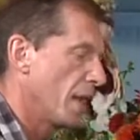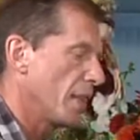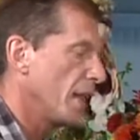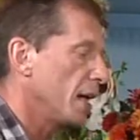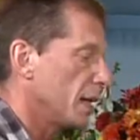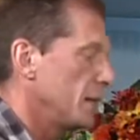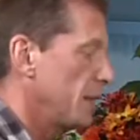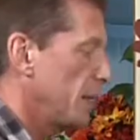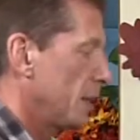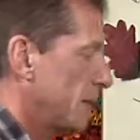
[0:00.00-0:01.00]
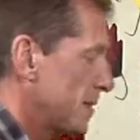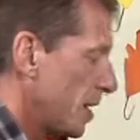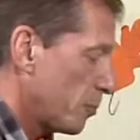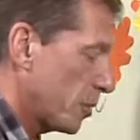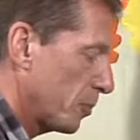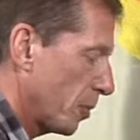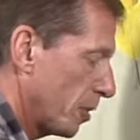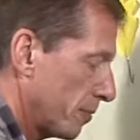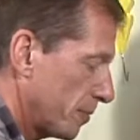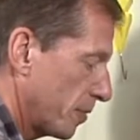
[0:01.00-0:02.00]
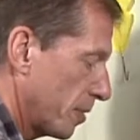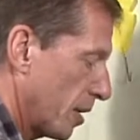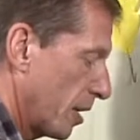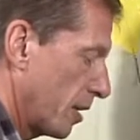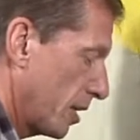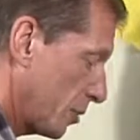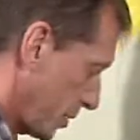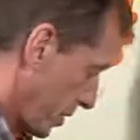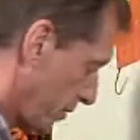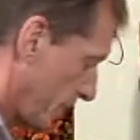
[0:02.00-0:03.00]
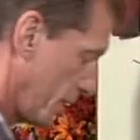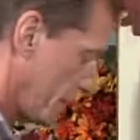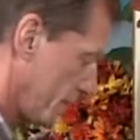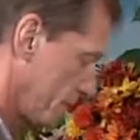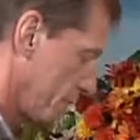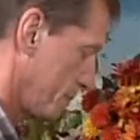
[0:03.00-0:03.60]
Then, in a separate bowl for our liquid ingredients,